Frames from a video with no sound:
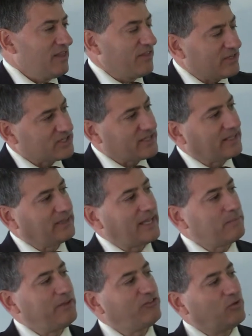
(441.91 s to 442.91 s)
This then
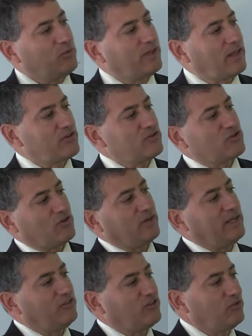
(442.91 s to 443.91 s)
led me to another
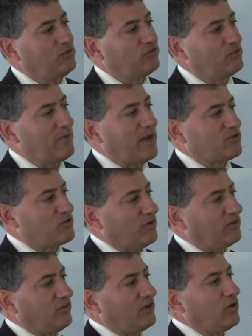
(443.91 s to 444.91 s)
journey to
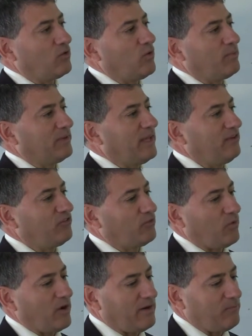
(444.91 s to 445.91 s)
Sumatra to go to a place
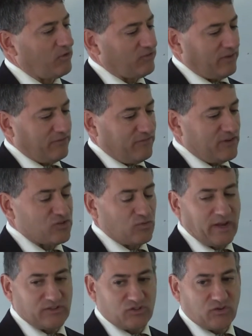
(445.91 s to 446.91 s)
where I was at a fish
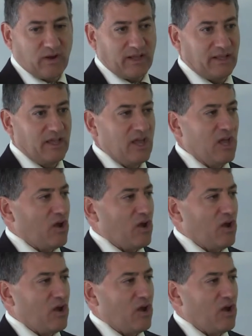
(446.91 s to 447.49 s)
restaurant